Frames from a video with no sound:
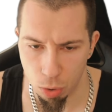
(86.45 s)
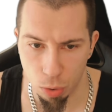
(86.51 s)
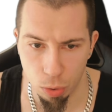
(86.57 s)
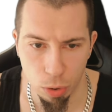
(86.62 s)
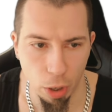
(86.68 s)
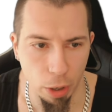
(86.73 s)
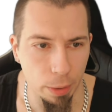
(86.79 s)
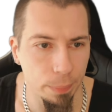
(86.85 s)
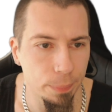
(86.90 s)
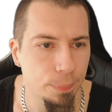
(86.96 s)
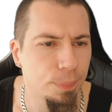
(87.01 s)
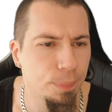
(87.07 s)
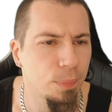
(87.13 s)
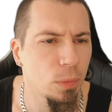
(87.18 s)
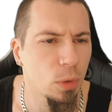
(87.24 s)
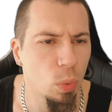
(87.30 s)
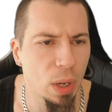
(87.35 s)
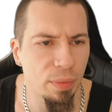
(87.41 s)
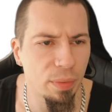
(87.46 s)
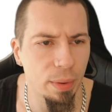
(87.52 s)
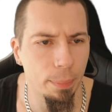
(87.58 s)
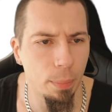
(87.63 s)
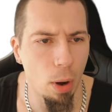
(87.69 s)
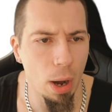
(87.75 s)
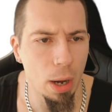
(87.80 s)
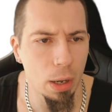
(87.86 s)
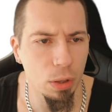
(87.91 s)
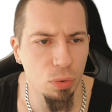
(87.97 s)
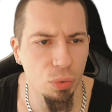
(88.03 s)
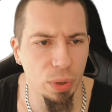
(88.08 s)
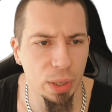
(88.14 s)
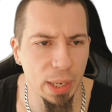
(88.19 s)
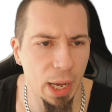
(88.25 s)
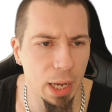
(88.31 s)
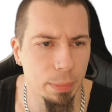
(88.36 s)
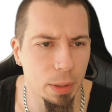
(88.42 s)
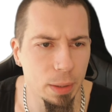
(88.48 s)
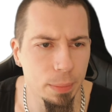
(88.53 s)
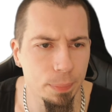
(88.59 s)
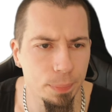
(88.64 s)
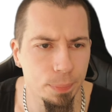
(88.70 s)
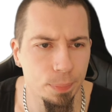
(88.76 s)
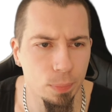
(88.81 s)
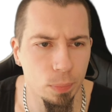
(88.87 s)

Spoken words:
So we have a BIOS renamer.